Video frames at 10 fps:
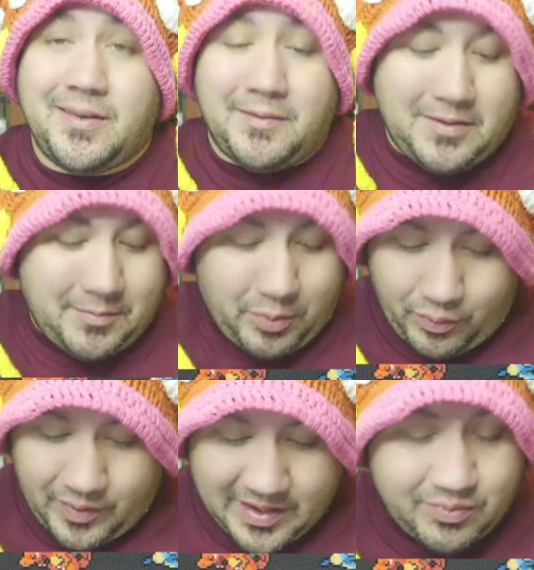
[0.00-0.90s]
the pull
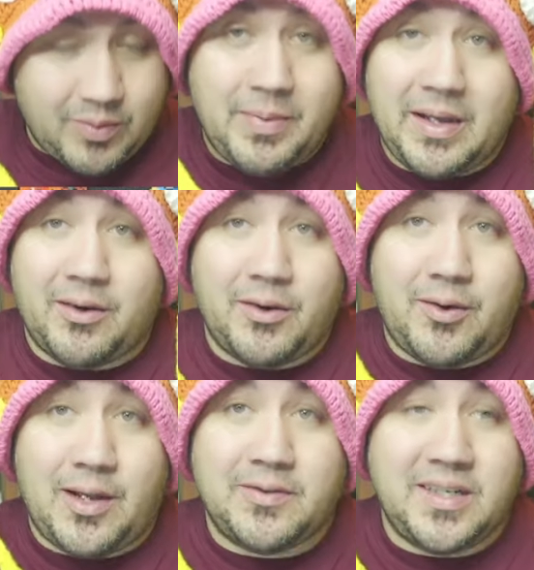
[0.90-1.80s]
rates were better in
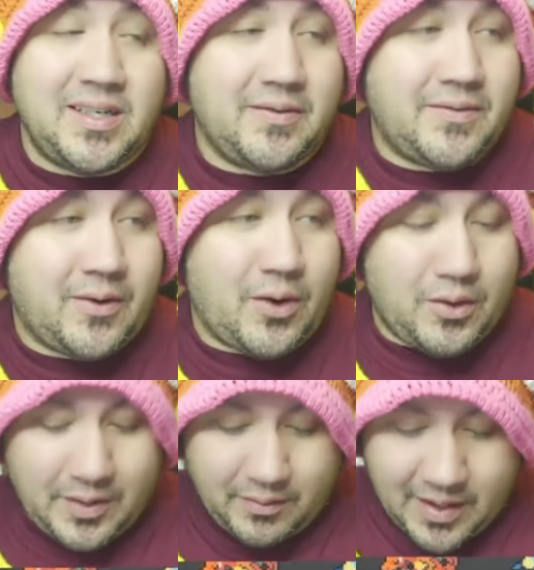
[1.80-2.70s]
Crown Zenith all the way
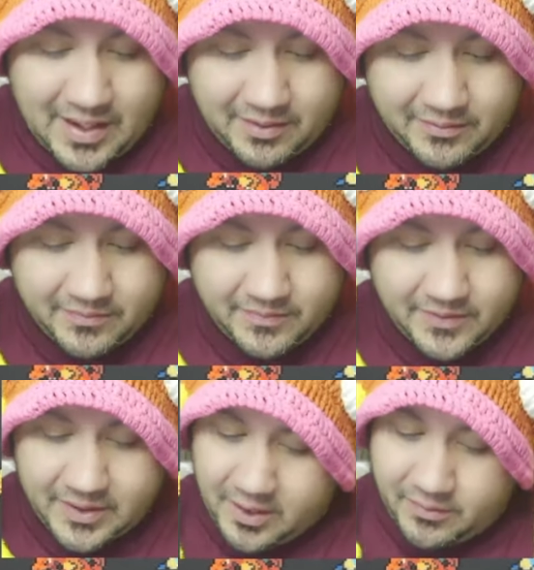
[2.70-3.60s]
around.
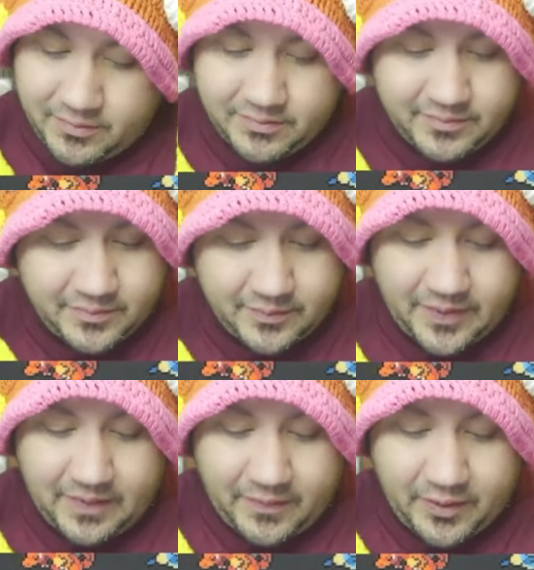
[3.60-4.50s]
So
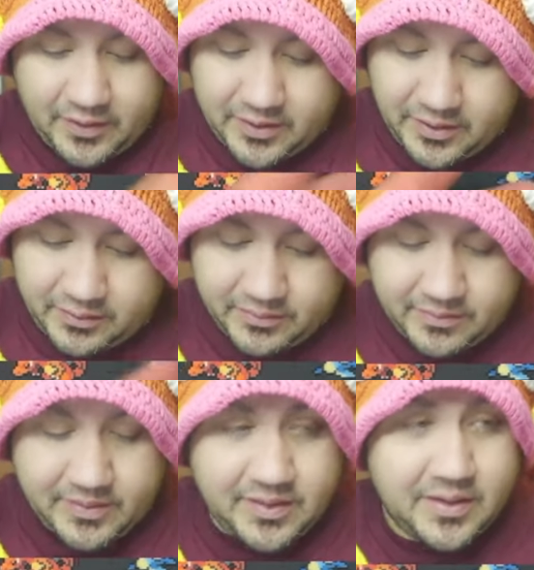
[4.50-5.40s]
without further ado,
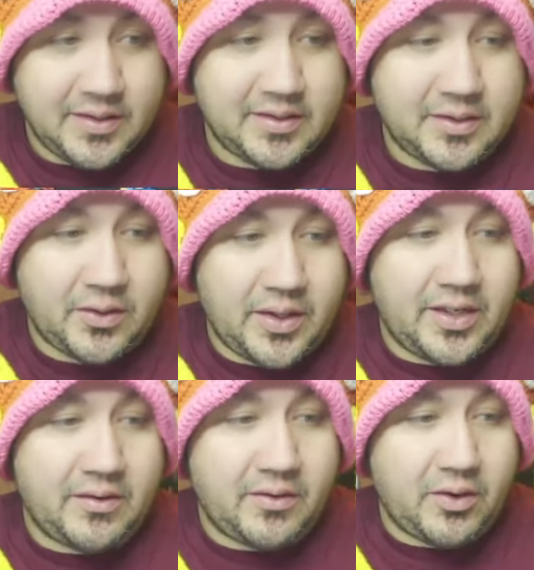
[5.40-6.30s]
let's go ahead and
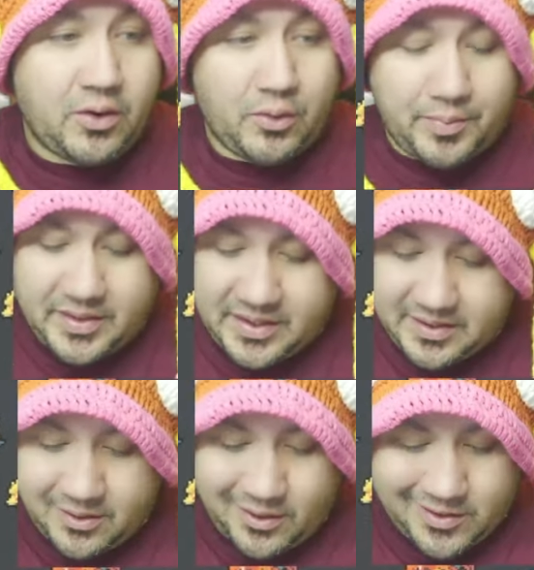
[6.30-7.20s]
open these
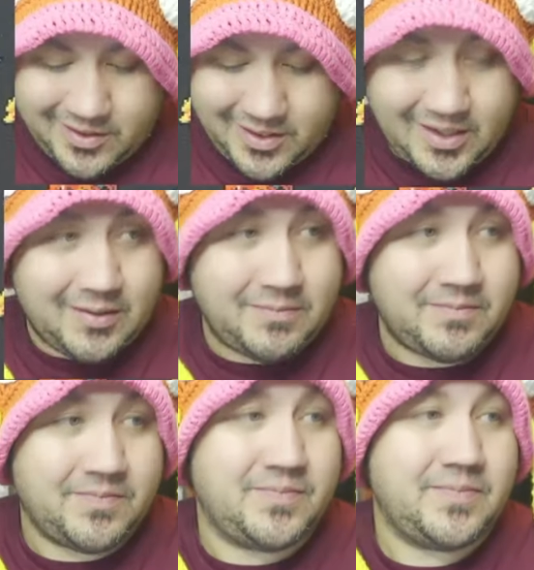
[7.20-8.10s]
cards up
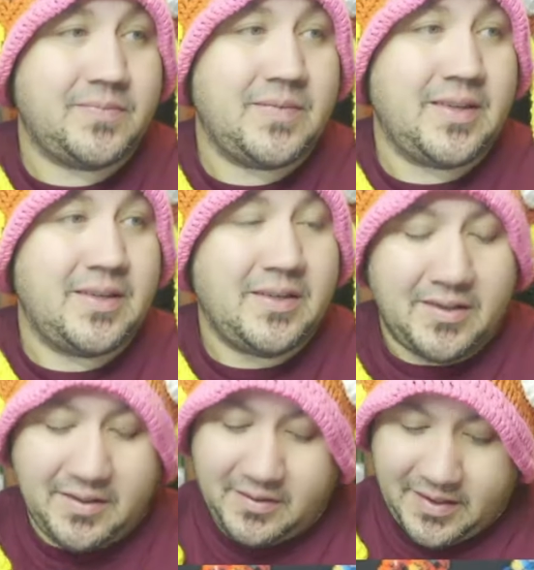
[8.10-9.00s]

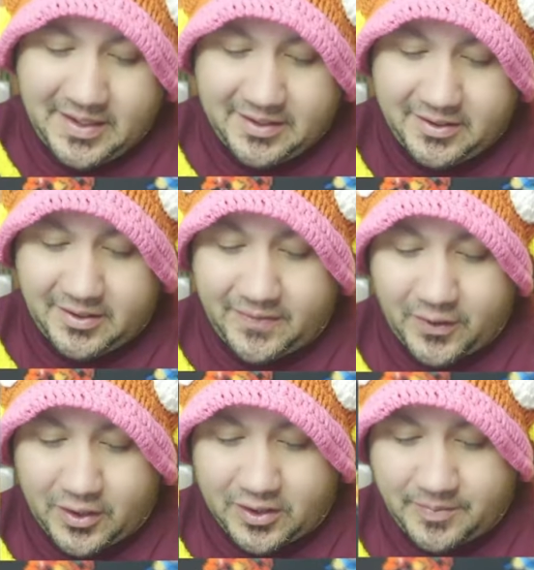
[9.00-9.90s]
into the
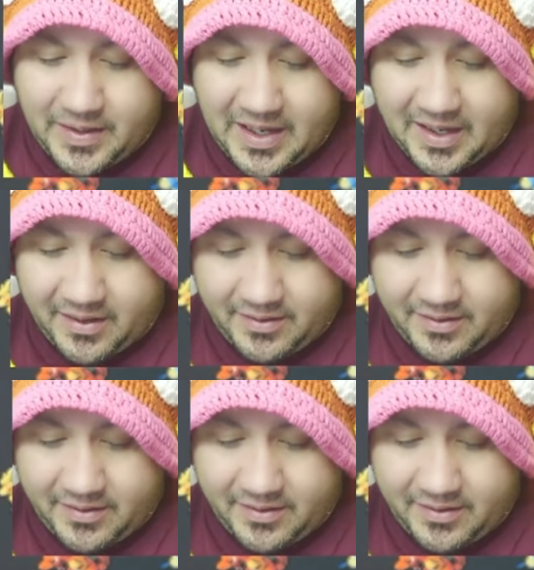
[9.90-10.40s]
first pack